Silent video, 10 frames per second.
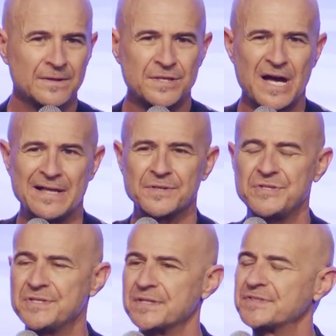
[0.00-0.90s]

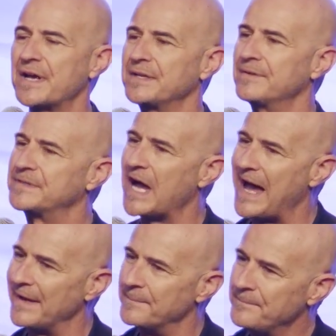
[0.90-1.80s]
Theology is the study of
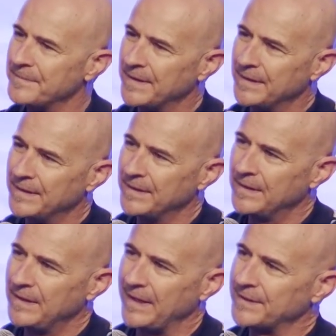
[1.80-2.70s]
God,
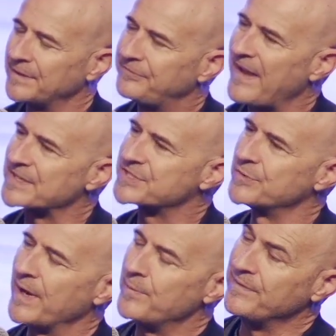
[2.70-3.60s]
and it affects
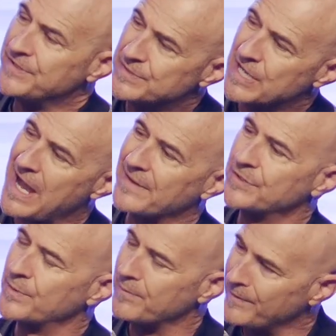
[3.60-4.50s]
the way we view God,
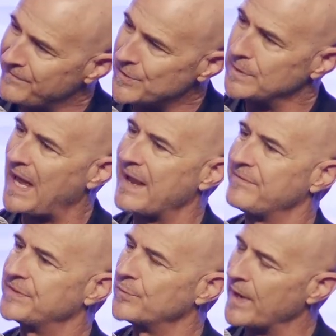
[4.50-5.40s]
the way we view
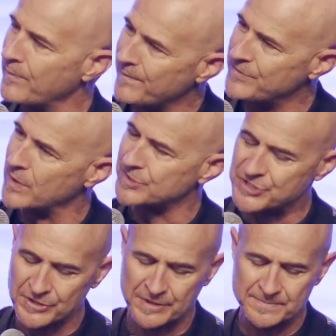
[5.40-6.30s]
life, the way we view our
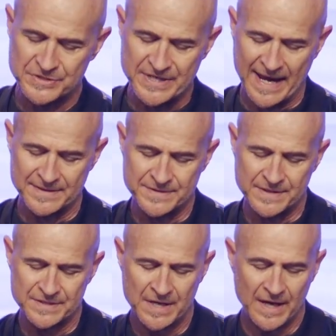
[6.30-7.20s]

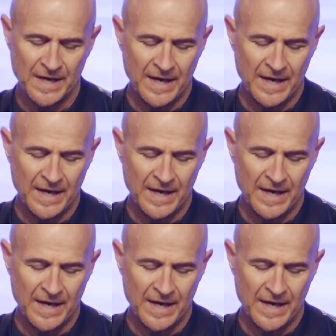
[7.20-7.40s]
circumstances.